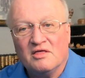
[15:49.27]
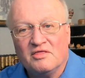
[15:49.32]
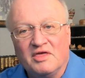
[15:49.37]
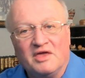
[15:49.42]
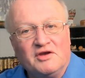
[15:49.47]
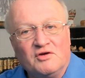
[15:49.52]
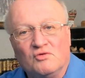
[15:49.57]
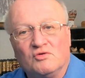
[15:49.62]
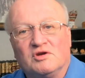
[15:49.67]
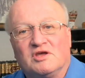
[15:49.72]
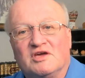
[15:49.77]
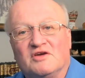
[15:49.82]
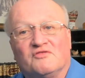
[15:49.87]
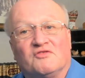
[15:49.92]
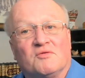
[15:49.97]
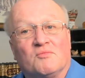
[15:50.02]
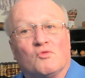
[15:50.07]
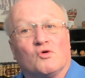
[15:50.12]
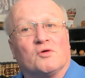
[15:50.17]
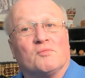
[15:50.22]
They don't
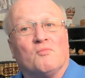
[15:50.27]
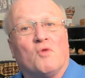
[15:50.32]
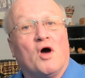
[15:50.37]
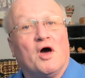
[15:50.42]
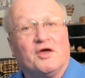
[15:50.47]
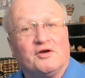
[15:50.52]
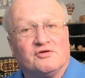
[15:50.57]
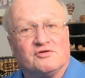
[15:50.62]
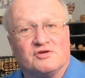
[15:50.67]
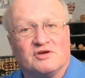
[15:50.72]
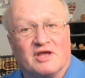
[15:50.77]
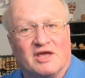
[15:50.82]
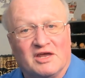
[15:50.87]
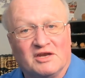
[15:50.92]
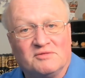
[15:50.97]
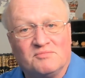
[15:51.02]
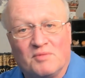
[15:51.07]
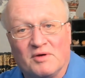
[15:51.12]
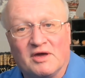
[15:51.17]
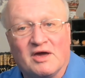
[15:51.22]
give a more modern
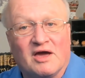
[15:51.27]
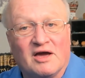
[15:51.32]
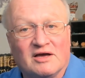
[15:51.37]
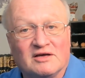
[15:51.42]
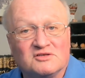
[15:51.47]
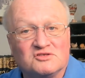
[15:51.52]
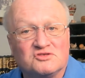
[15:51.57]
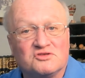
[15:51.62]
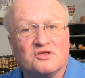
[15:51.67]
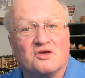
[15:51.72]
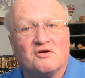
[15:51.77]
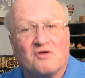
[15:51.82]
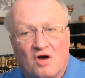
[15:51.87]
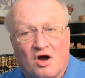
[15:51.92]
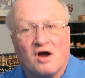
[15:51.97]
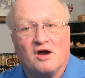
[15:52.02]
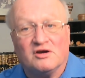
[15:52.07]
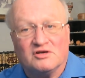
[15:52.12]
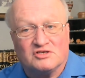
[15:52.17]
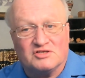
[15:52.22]
date because there
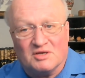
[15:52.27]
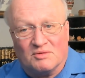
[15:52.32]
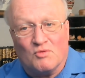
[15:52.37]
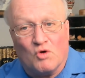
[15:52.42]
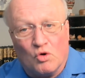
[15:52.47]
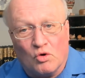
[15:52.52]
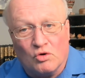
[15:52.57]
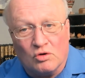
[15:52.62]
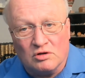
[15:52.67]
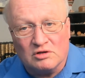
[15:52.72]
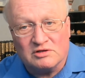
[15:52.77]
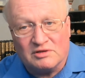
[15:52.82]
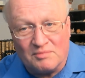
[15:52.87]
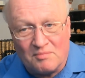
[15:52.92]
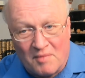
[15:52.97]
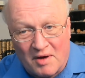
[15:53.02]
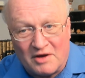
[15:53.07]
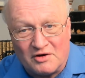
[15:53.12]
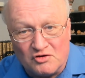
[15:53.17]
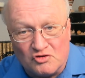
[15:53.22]
are some
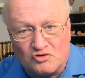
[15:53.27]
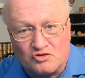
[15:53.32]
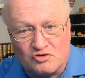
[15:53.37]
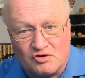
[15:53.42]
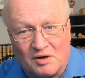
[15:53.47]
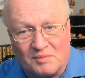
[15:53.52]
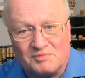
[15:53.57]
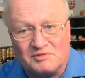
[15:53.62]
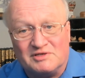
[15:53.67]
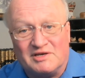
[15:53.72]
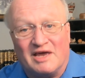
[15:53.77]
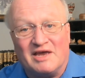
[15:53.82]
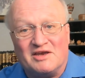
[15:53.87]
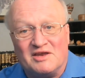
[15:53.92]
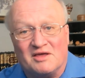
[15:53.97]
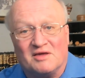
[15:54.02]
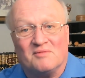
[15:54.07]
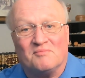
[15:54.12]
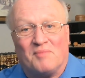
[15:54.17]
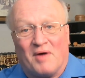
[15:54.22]
old manuscripts
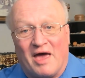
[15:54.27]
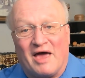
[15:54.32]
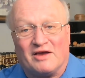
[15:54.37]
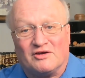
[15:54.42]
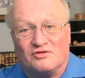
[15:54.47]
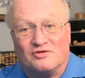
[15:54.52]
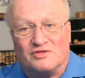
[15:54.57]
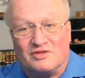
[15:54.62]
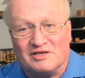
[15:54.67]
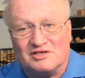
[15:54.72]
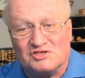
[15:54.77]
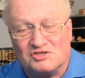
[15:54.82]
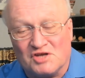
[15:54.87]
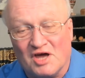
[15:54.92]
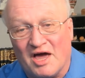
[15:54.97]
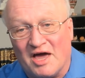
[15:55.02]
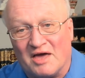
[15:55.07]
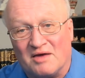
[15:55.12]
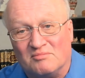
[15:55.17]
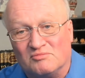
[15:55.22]
dating back to this
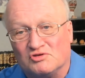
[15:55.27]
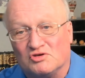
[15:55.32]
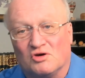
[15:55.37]
time,